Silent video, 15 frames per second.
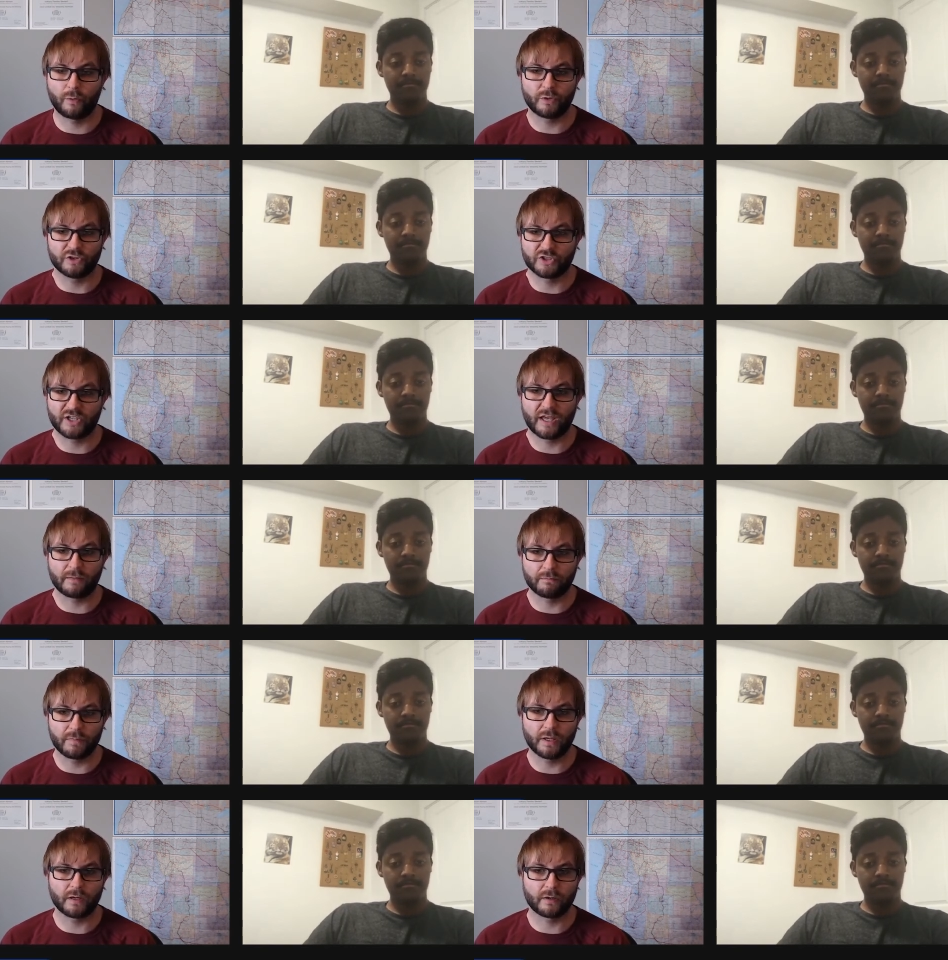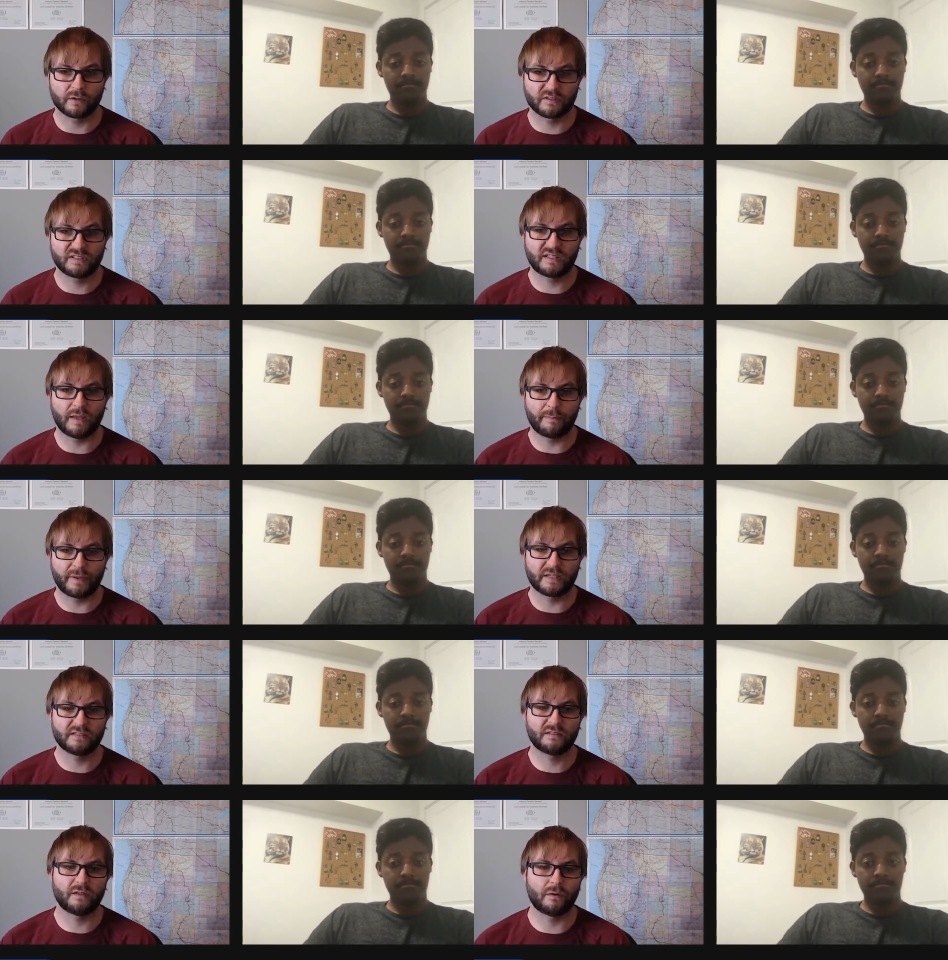Speaker 1: which can be a good
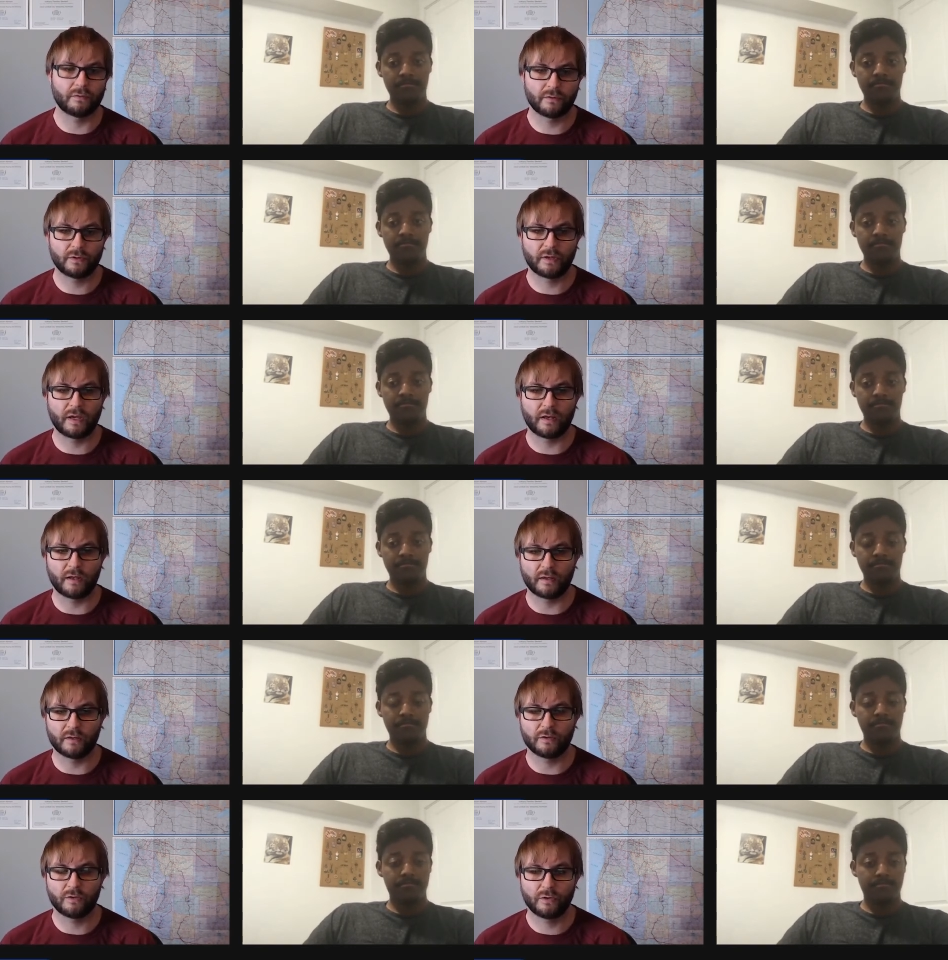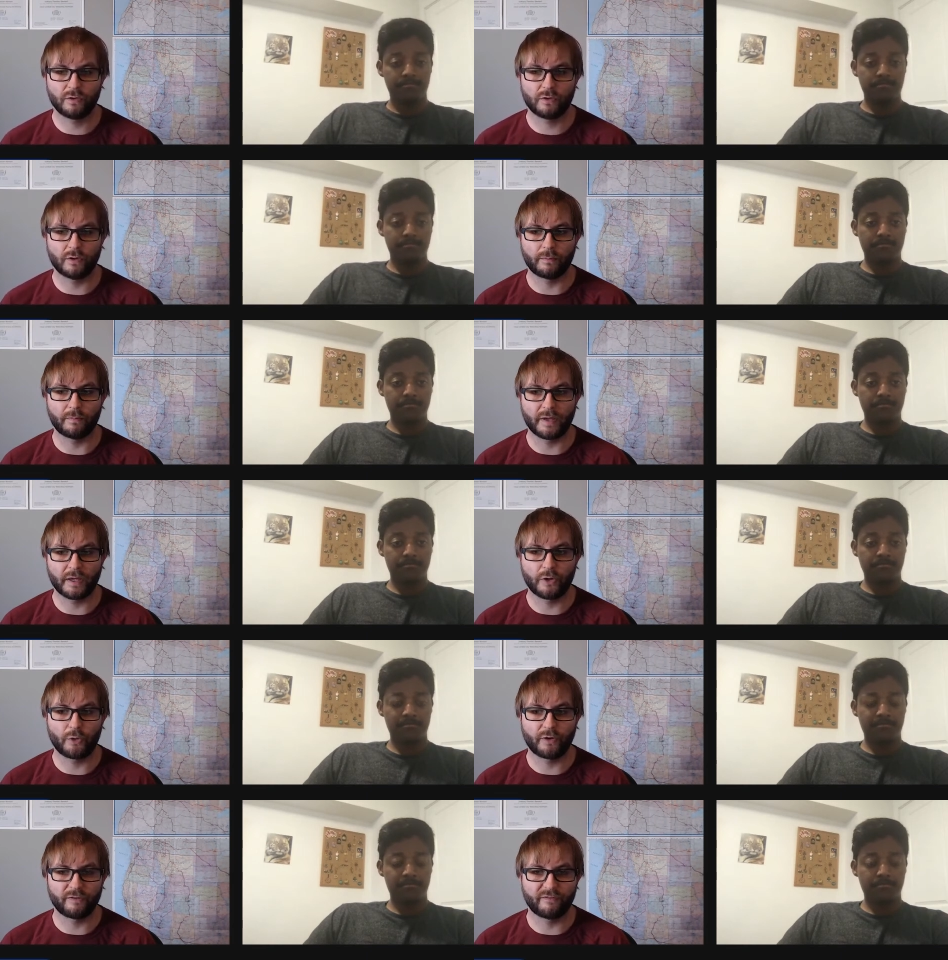stepping stone to getting into a
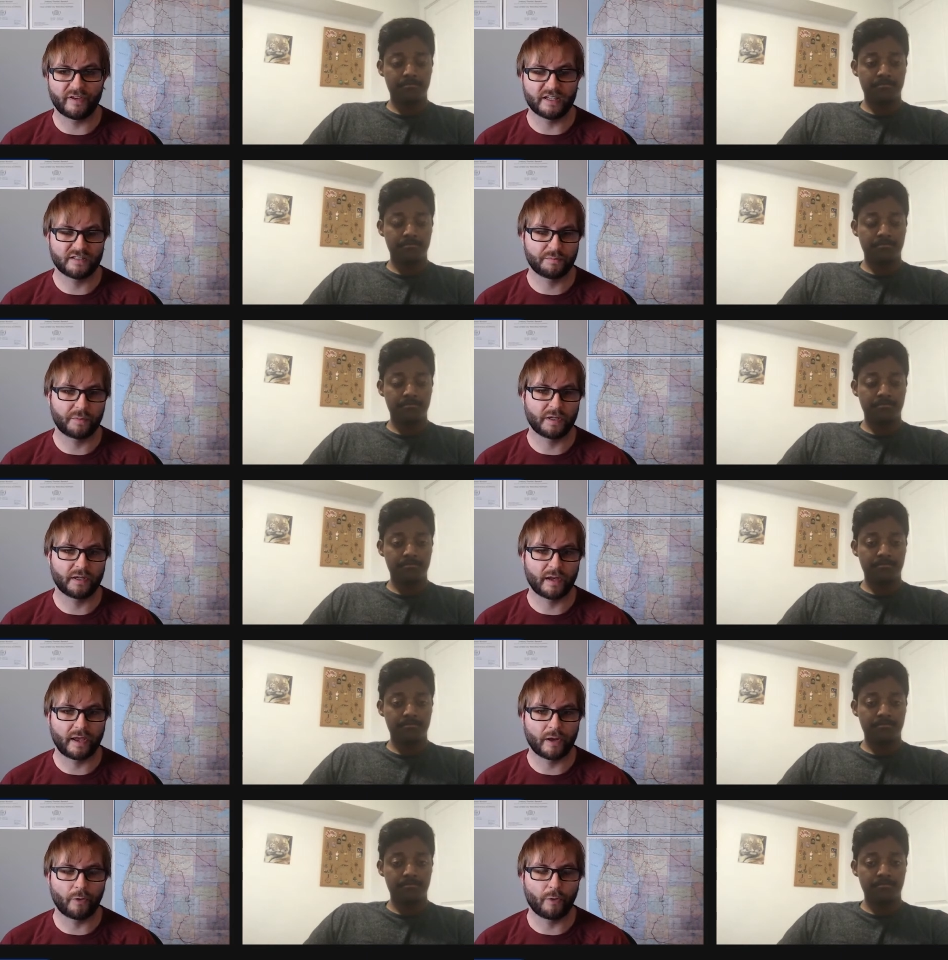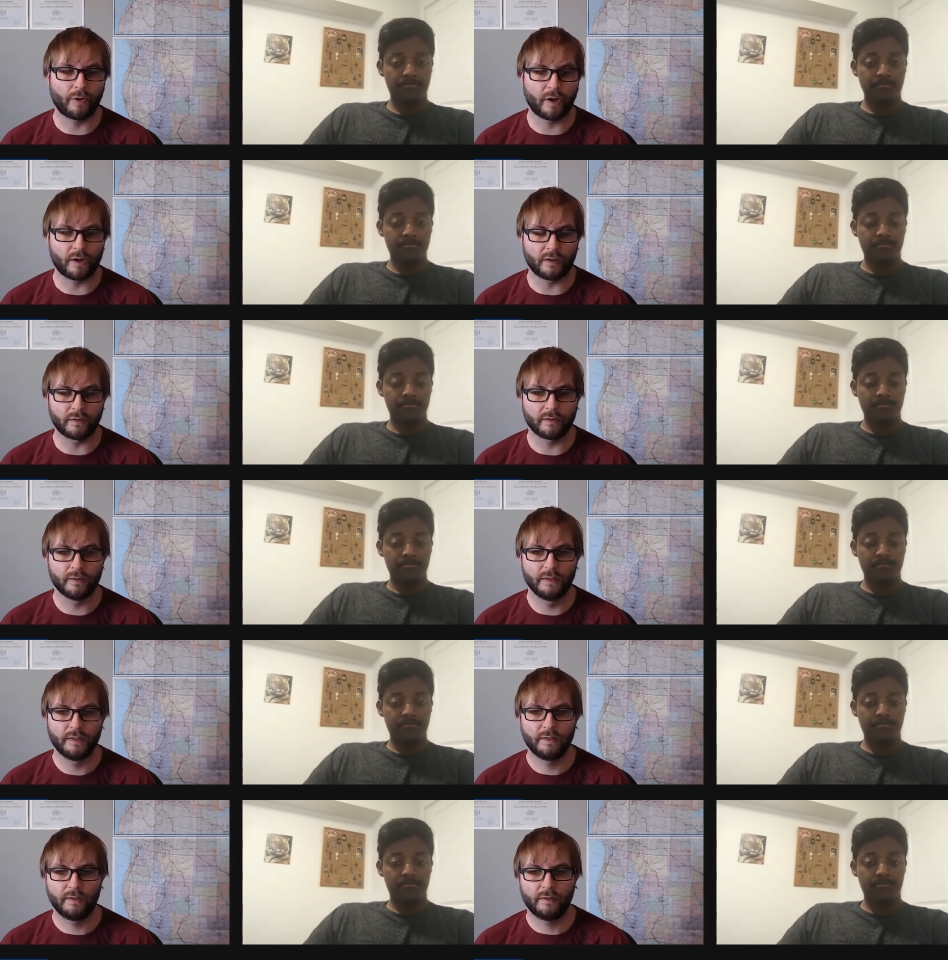bigger investment later on,
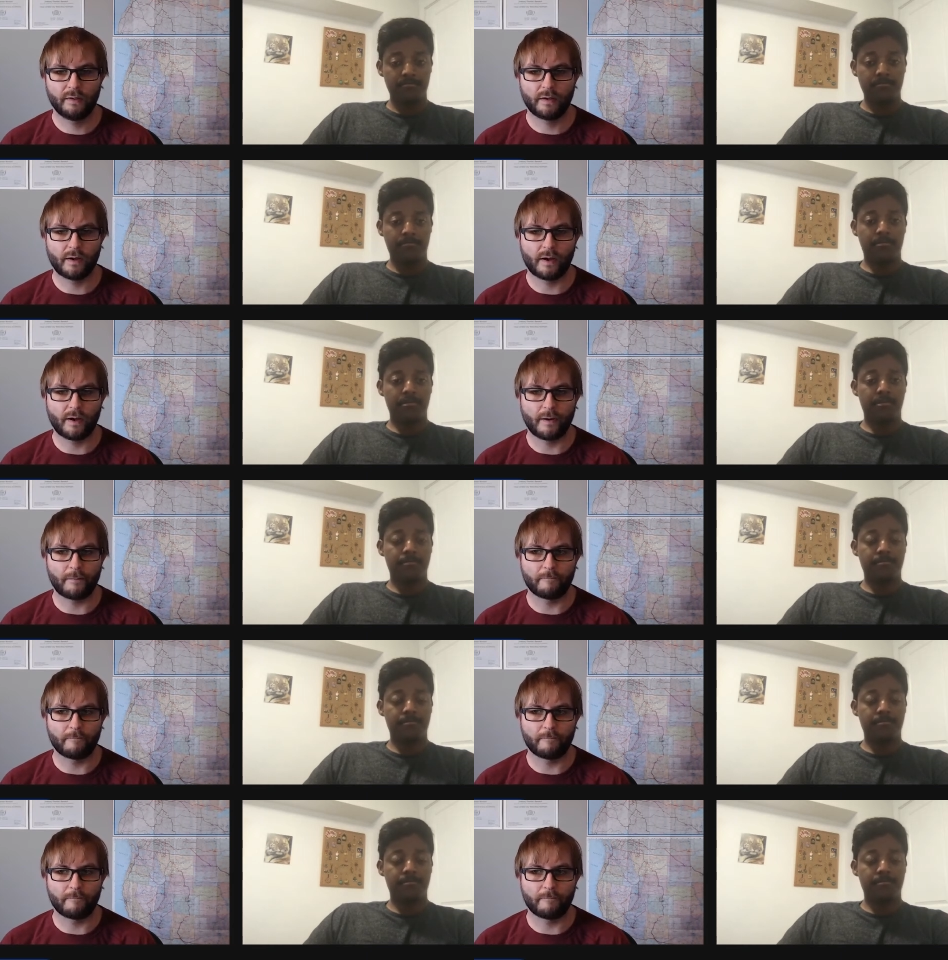yeah.